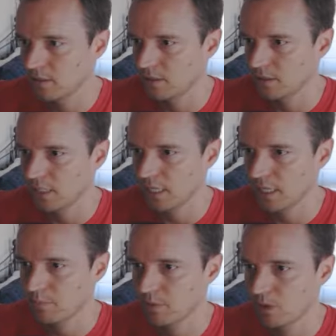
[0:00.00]

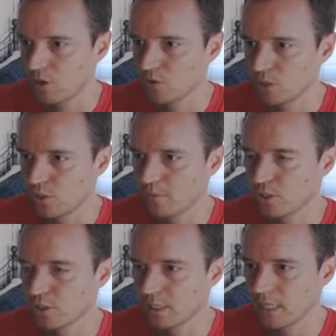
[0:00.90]
Time. Oh, so I'm
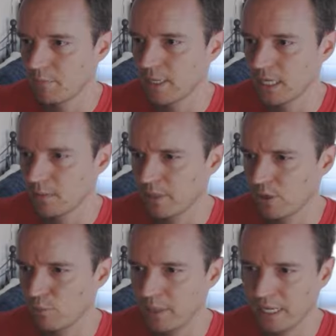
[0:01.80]
making my
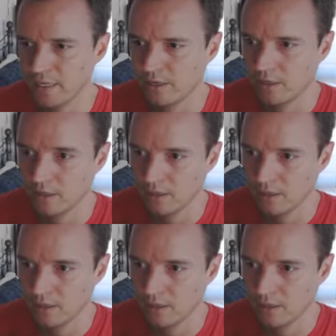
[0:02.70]
own panner,